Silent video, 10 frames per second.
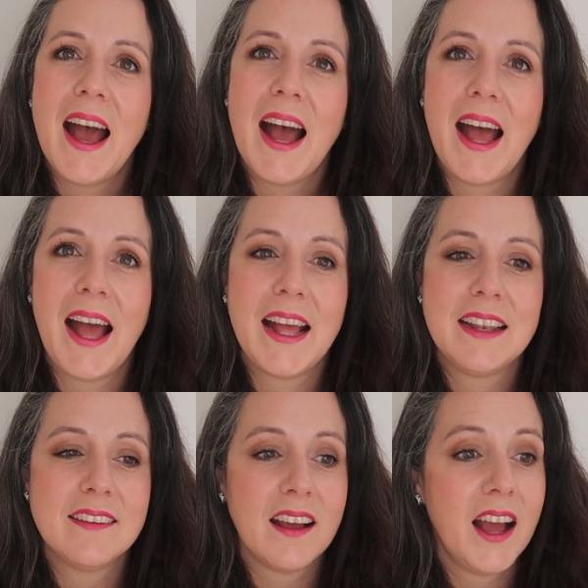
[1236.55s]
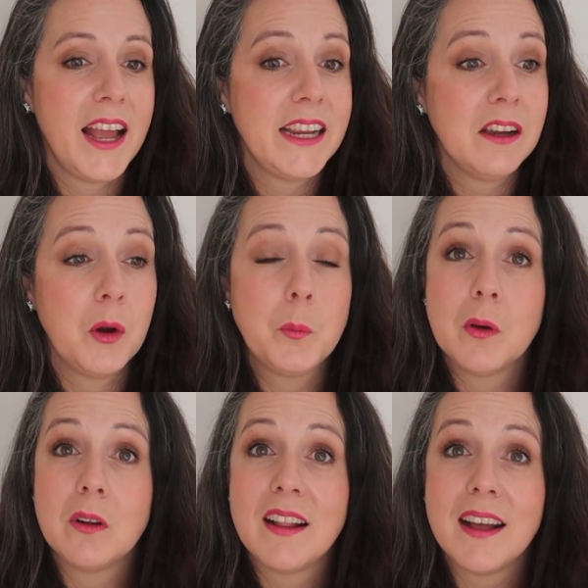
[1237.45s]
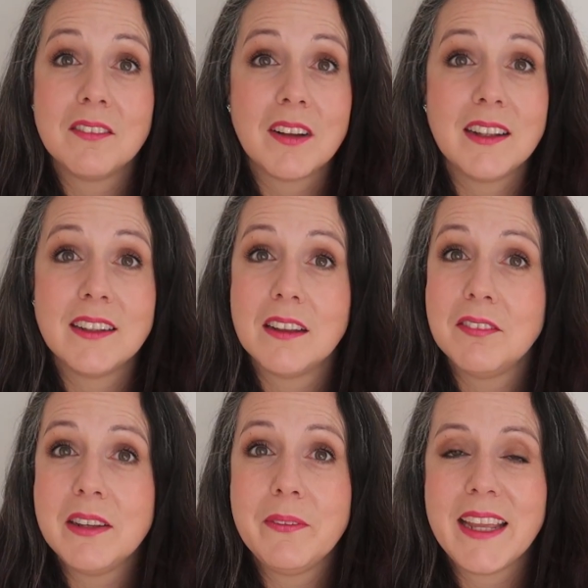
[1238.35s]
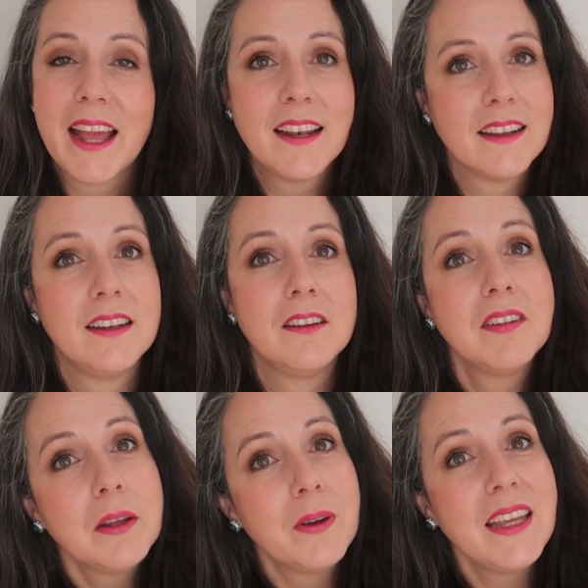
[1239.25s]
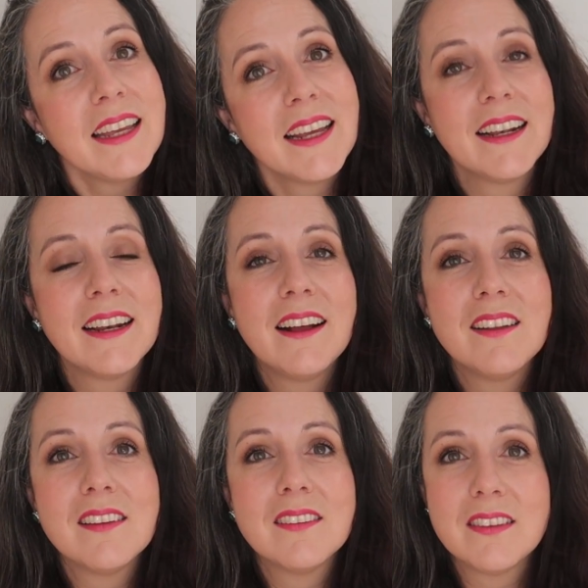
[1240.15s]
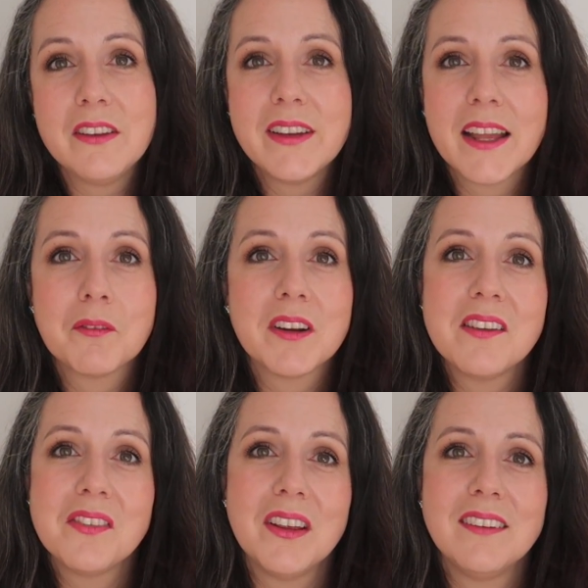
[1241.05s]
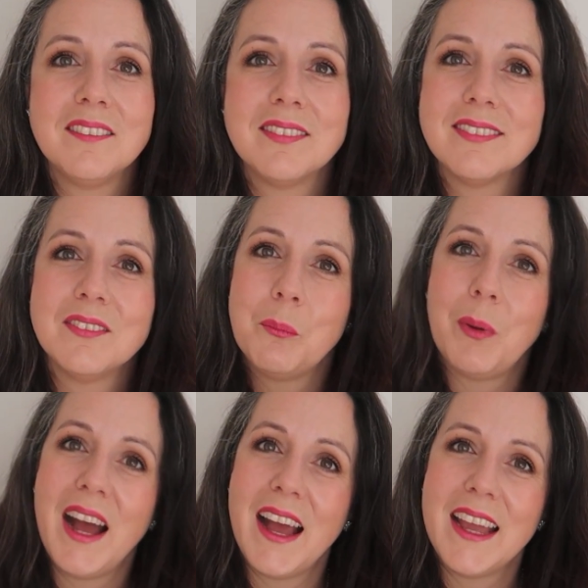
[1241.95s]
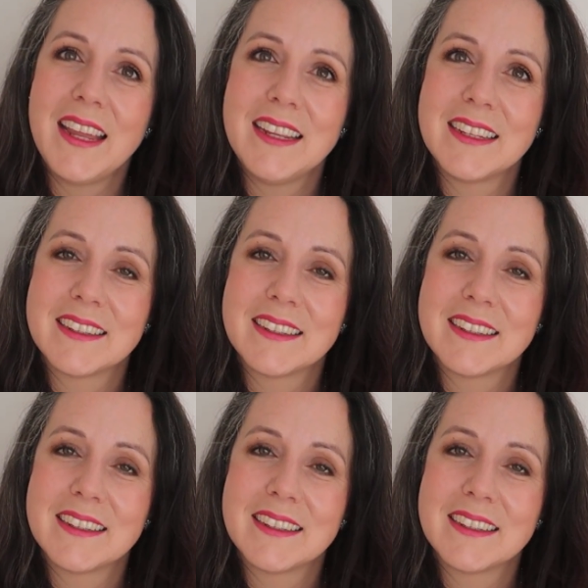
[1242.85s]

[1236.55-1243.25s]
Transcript: And I hope you all have a lovely weekend and lovely week, and I'll see you again very soon. Bye.